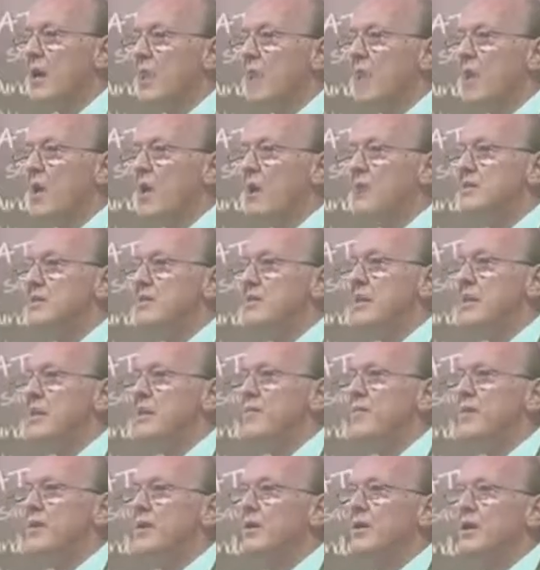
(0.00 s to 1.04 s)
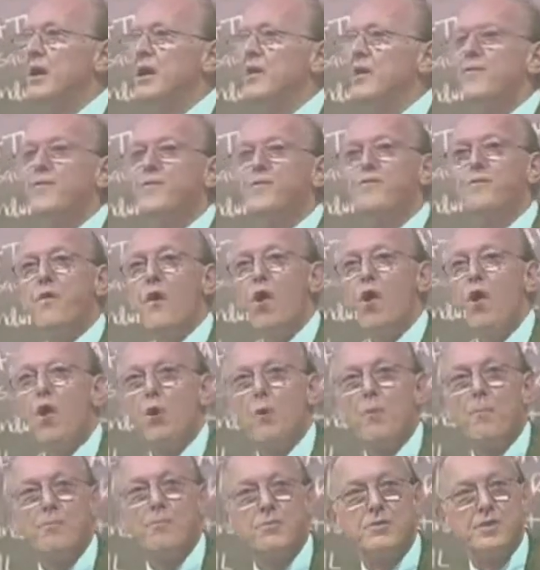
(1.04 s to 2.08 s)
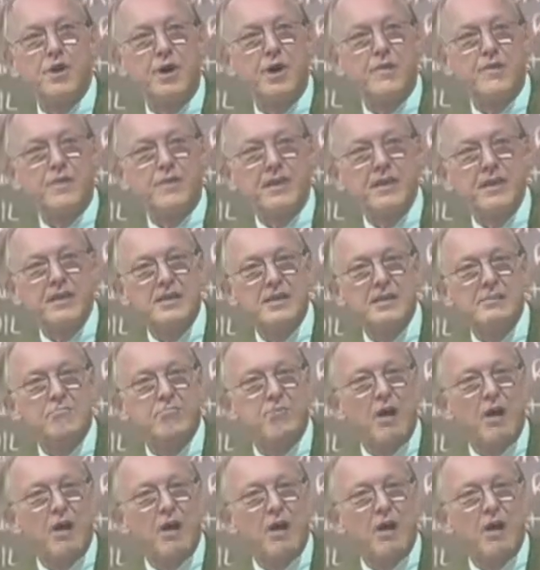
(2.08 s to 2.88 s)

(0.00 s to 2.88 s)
they weren't even informed of